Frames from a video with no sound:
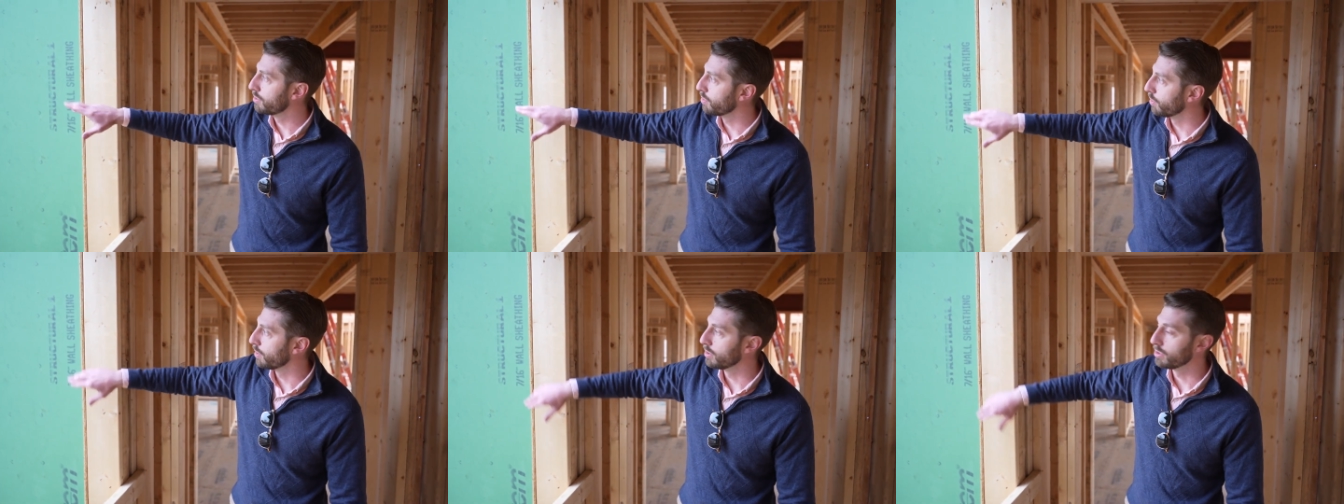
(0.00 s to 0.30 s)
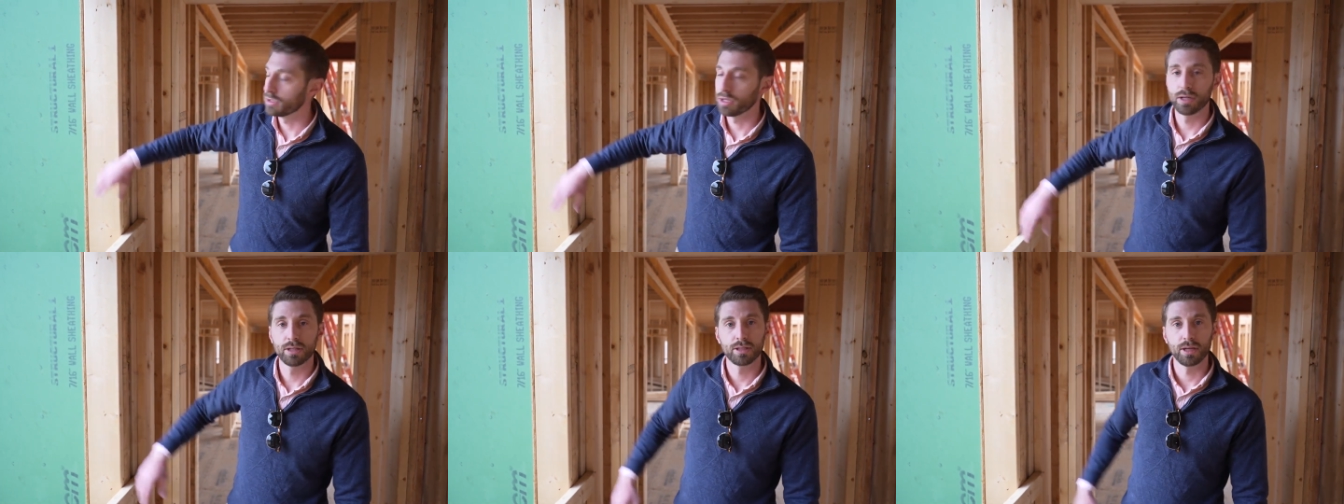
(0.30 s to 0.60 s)

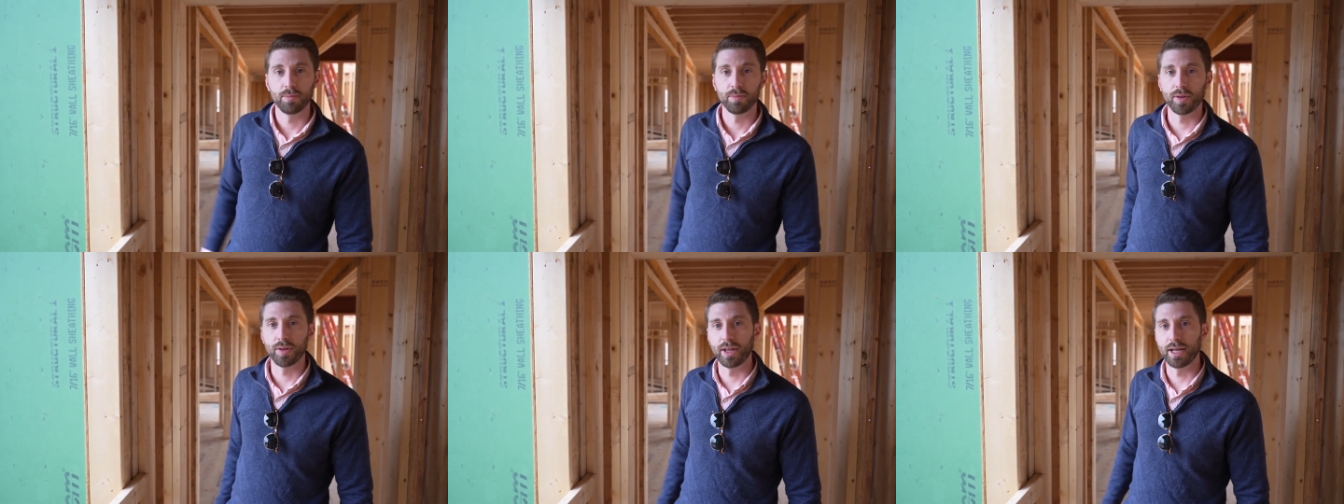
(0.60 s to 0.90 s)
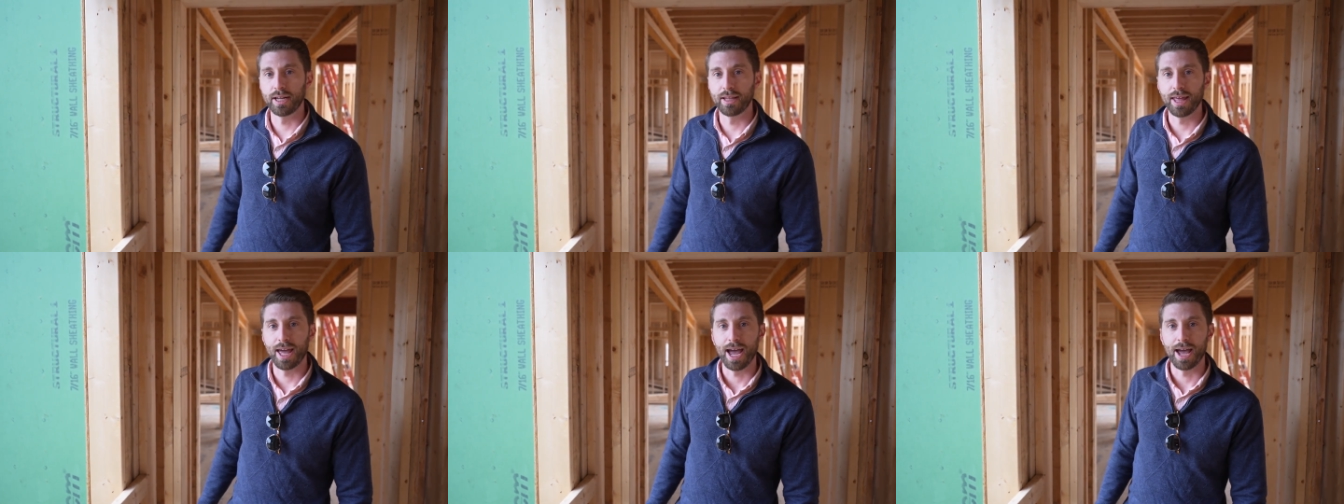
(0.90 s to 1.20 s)
towards something
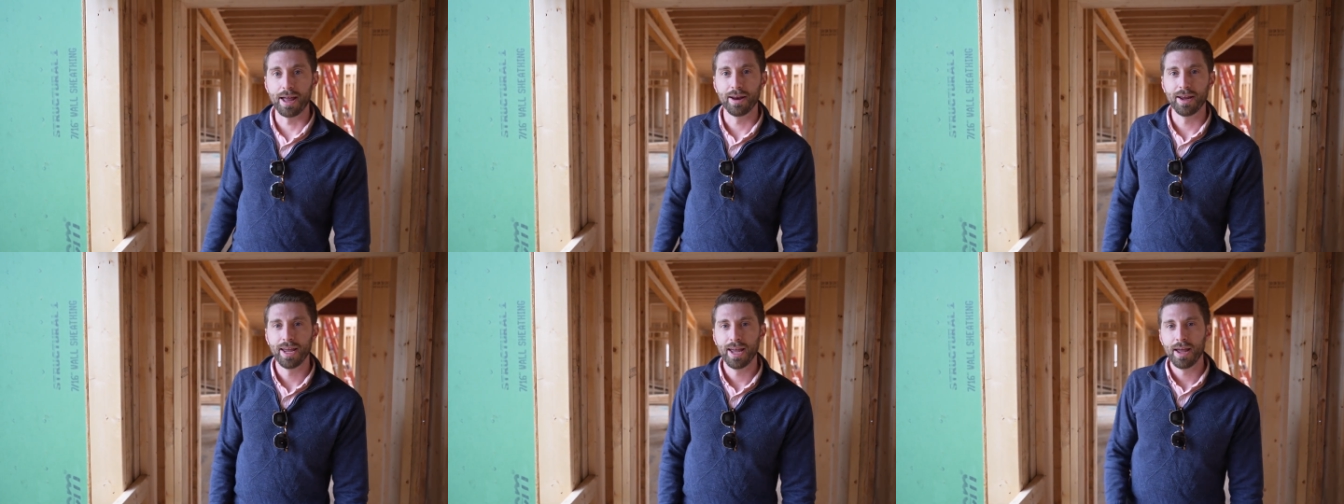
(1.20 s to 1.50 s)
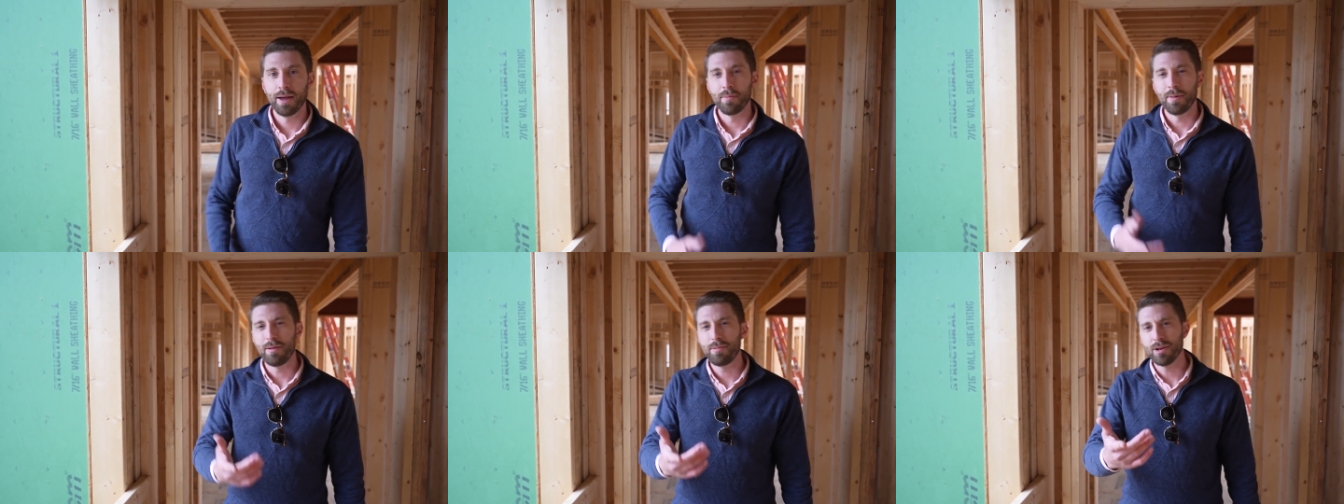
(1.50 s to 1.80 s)
like that.
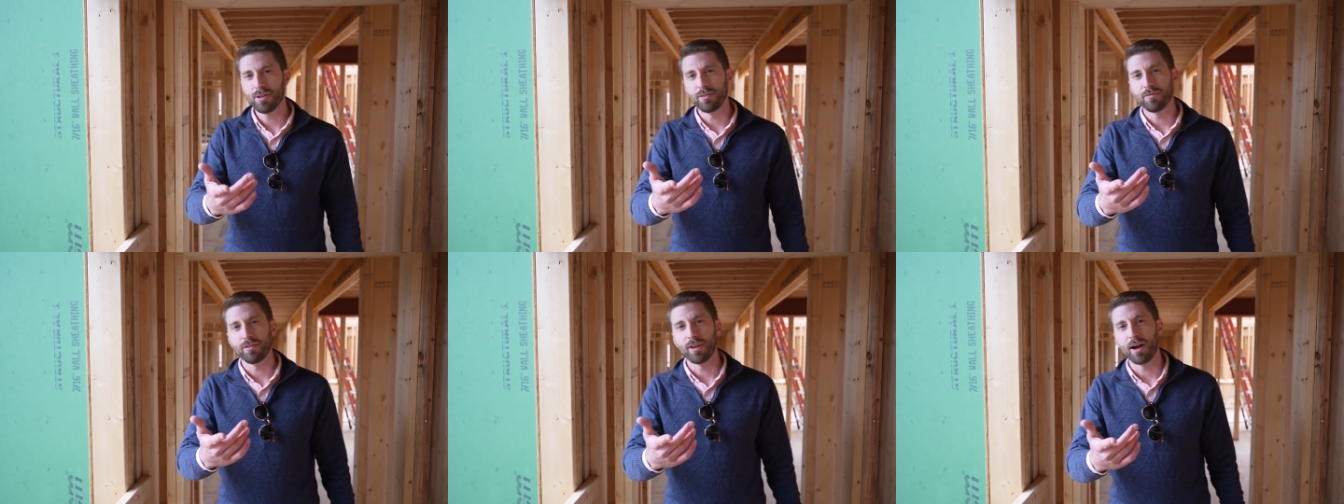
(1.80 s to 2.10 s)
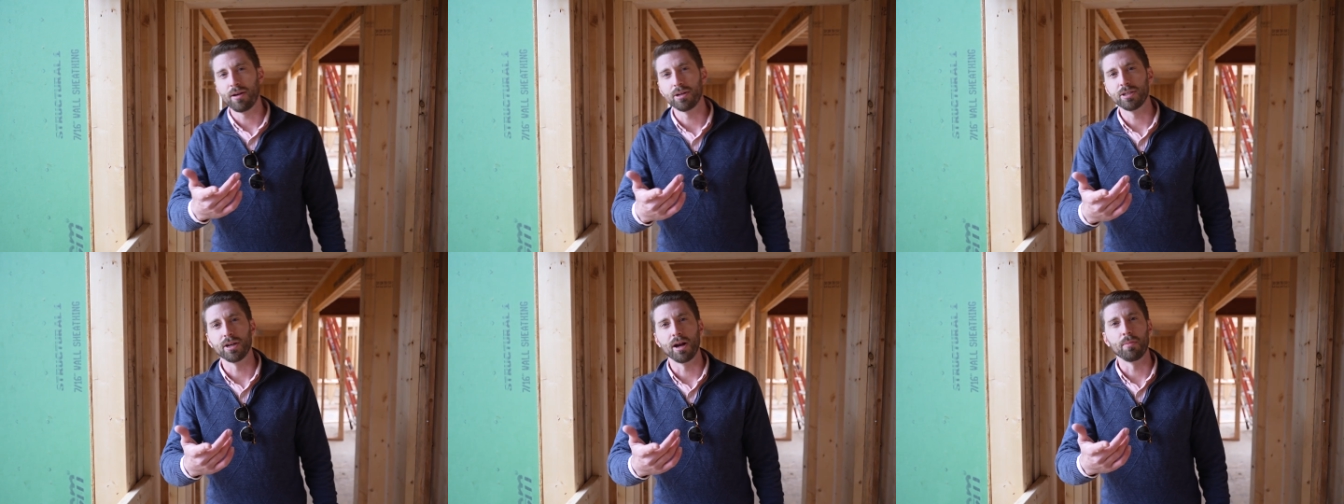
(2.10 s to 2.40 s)
Maybe on the
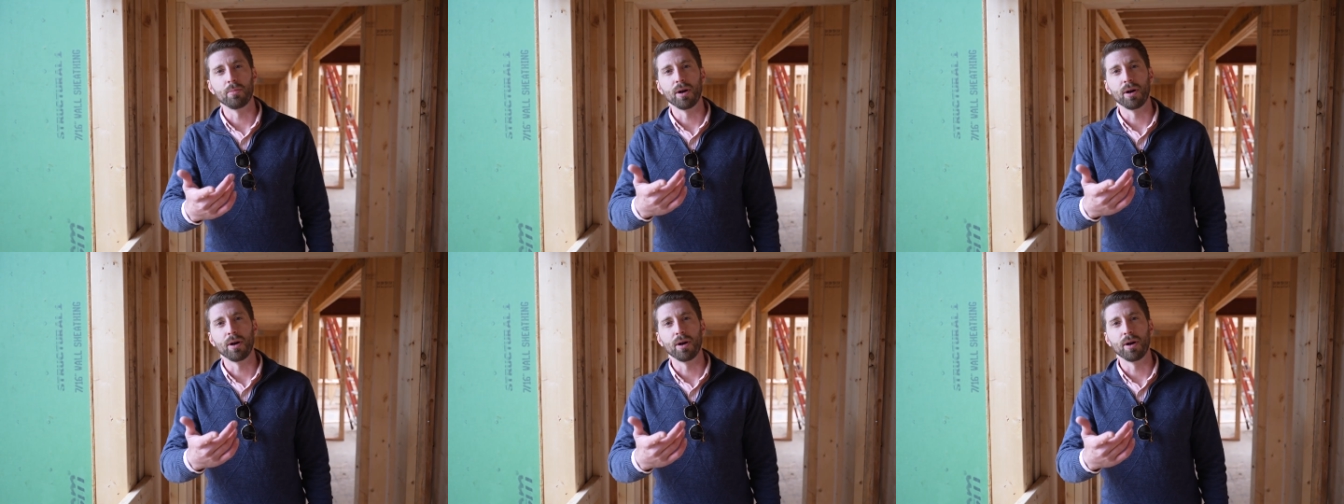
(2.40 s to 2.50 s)
Flower Shop